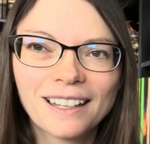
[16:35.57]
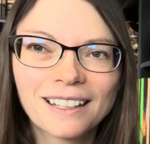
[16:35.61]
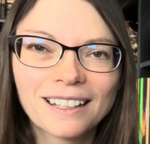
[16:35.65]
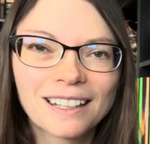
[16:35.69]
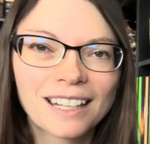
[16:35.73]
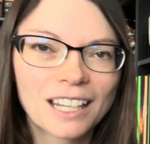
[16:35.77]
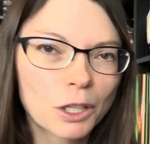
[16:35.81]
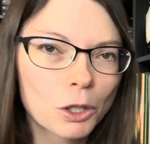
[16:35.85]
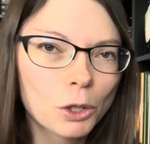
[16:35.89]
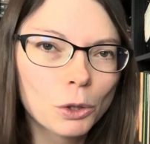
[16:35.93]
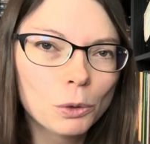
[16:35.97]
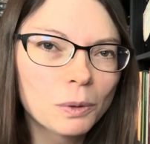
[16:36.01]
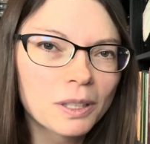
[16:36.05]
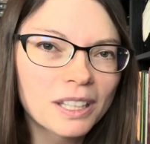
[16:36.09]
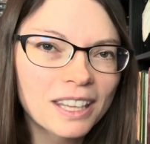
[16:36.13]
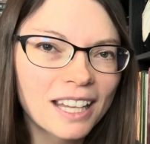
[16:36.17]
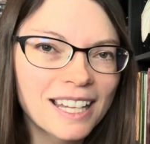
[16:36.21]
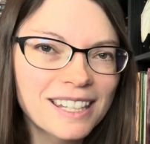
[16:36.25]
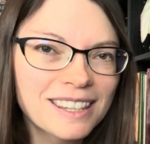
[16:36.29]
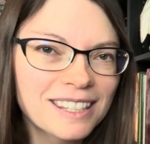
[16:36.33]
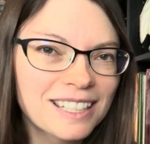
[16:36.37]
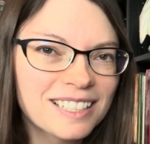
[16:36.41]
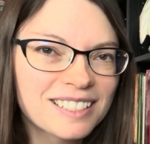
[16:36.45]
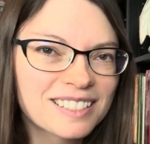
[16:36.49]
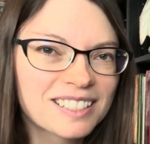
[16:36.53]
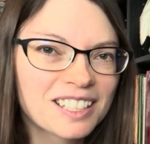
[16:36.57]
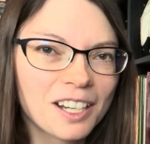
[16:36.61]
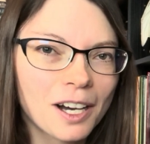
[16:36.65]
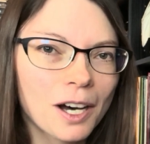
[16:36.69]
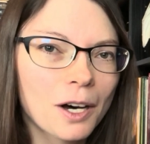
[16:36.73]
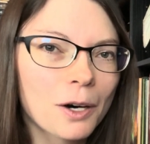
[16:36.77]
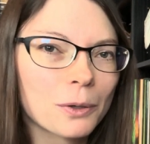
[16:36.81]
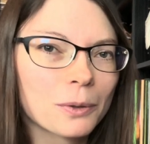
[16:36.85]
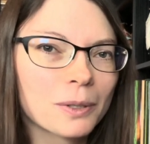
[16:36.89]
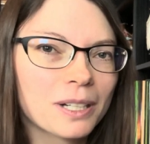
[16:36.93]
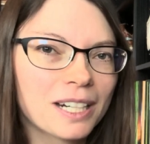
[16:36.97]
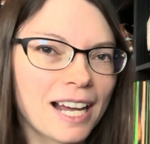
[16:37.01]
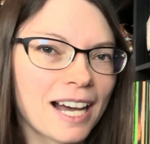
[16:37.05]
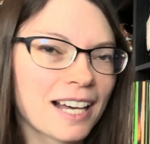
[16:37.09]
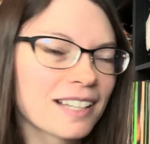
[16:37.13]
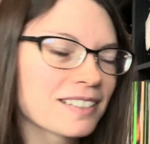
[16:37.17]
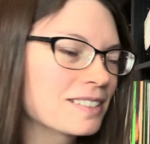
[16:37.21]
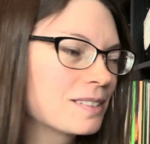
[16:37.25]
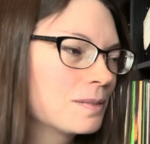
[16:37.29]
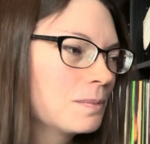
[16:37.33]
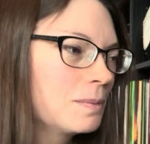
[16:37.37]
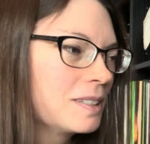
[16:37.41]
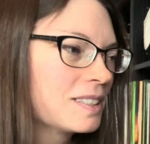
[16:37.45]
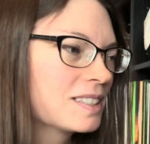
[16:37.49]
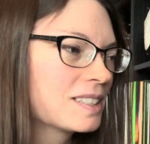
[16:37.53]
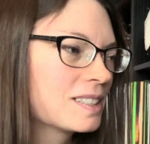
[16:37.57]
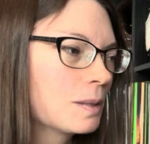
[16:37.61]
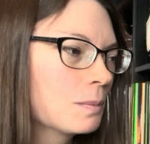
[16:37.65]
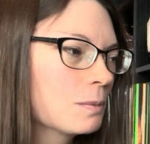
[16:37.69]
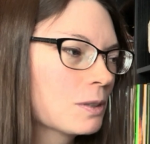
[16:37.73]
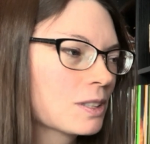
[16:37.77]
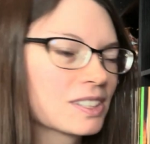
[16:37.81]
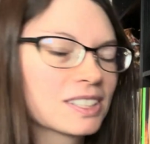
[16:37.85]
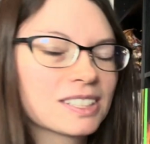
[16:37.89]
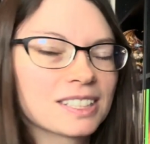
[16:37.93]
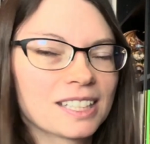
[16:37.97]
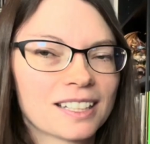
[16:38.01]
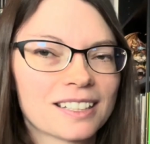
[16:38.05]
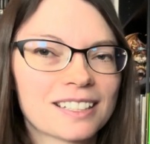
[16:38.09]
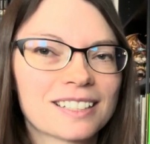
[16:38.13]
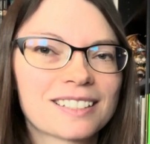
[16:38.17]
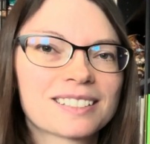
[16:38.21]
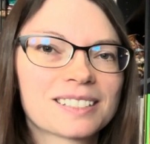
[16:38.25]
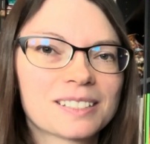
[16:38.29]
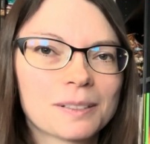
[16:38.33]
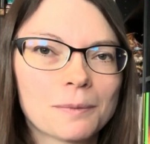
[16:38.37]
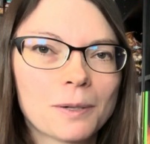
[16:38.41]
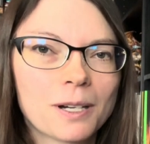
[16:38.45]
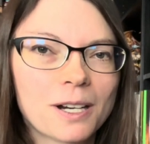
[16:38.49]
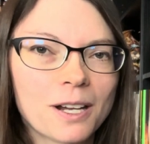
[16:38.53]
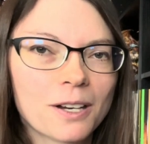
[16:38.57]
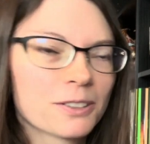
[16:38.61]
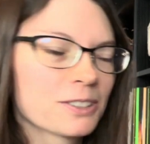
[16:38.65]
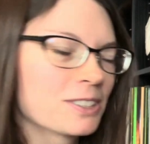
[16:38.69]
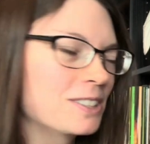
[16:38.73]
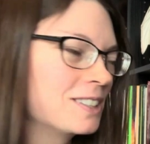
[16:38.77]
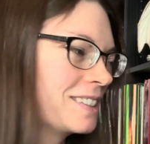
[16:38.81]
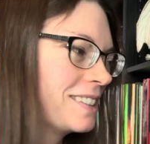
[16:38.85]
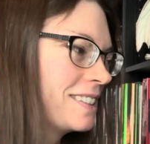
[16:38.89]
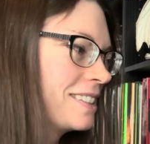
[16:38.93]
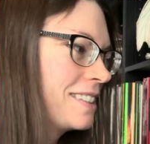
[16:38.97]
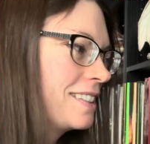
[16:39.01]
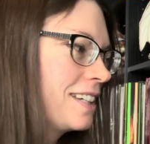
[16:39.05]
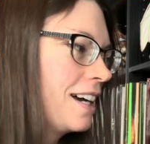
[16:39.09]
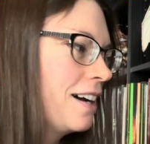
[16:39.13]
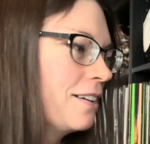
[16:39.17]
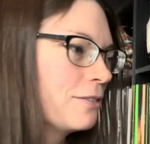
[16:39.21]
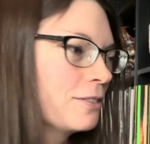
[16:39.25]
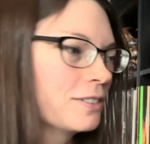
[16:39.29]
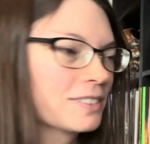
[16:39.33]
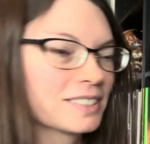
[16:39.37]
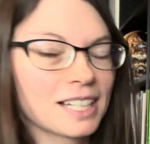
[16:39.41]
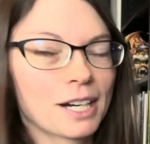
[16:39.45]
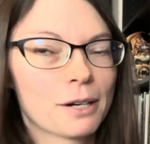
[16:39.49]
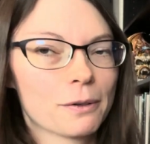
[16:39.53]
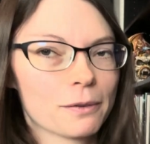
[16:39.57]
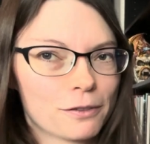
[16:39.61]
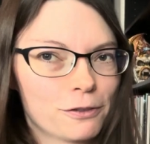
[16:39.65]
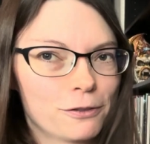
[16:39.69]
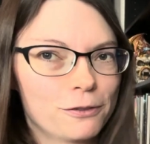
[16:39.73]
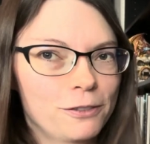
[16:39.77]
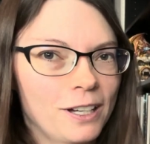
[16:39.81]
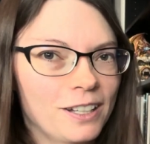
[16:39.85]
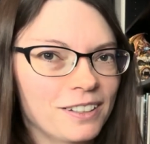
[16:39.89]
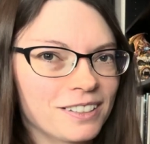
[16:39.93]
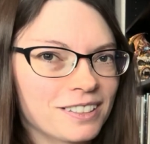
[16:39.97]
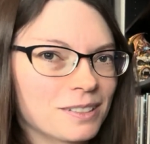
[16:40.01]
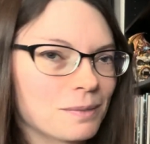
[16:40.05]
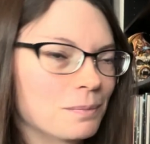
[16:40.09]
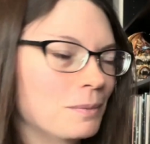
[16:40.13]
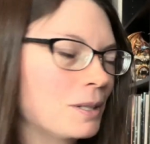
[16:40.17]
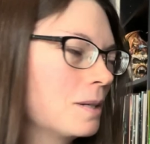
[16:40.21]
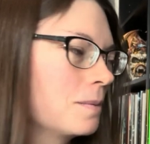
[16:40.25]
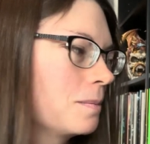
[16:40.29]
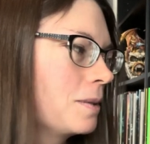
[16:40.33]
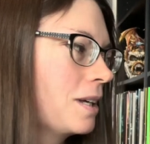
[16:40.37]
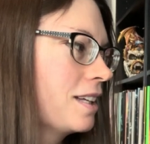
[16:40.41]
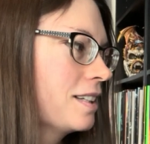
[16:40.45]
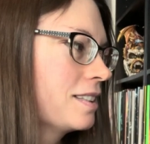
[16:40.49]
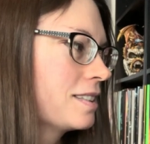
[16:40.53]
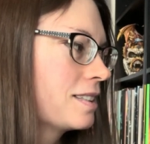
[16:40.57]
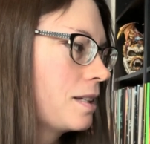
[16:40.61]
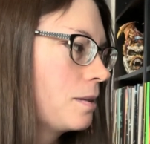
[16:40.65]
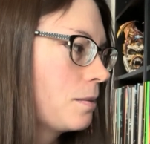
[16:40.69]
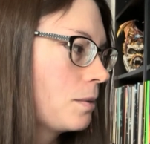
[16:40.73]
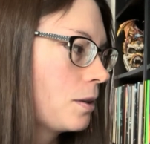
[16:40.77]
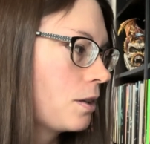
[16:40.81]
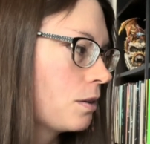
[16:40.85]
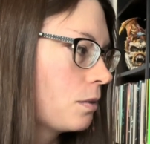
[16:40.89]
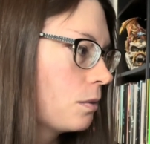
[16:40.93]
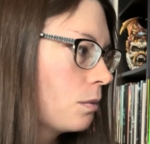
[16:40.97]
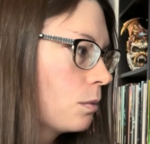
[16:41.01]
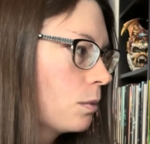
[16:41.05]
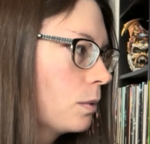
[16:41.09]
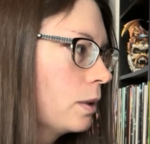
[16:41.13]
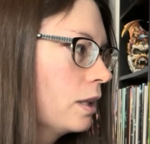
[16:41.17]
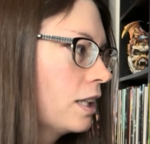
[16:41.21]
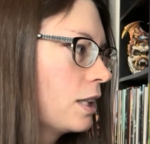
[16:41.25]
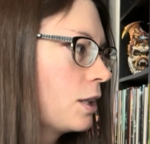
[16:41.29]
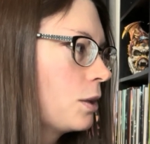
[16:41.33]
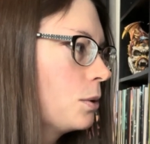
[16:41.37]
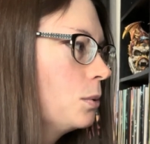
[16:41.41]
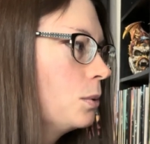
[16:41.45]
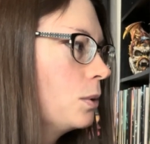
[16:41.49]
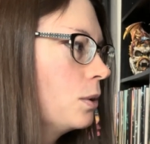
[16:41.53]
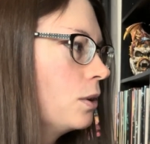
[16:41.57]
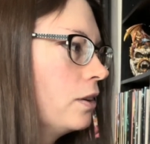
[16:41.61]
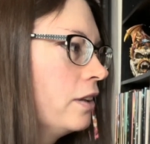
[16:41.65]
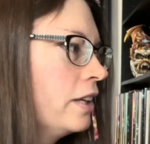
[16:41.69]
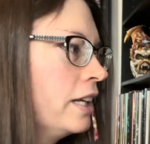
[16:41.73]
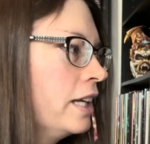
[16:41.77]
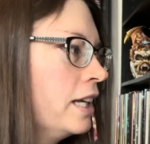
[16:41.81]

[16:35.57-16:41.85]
Like, who would let these go? It has to be someone selling someone else's stuff is how it felt to me, because they were really cool.